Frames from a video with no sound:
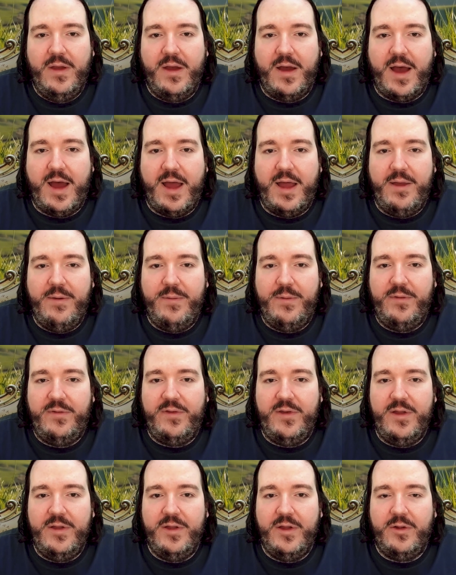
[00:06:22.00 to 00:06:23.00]
I've
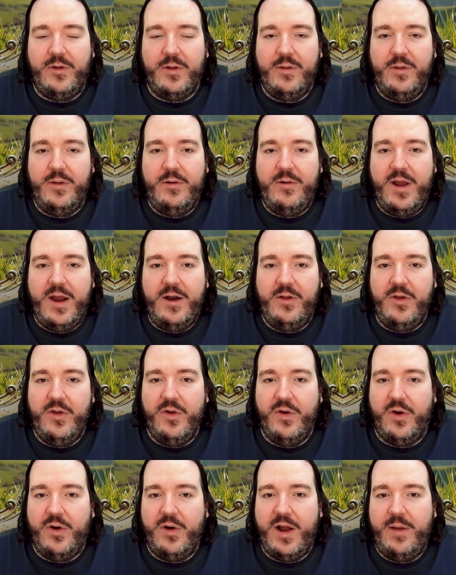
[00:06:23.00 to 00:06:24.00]
seen it only rarely,
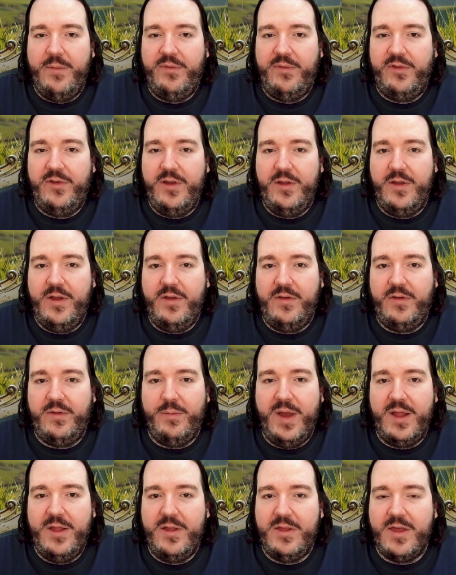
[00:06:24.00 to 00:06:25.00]
or I've seen this
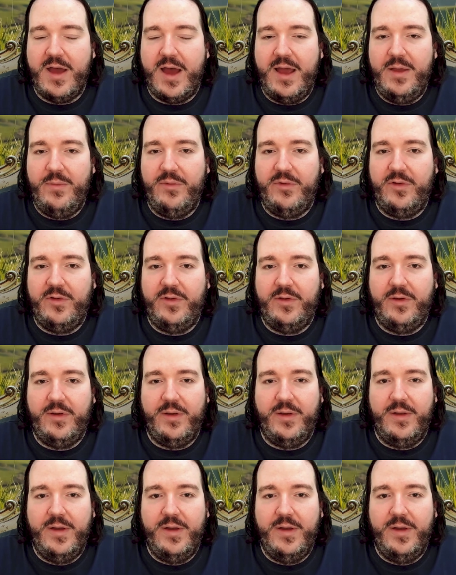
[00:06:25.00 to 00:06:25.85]
many times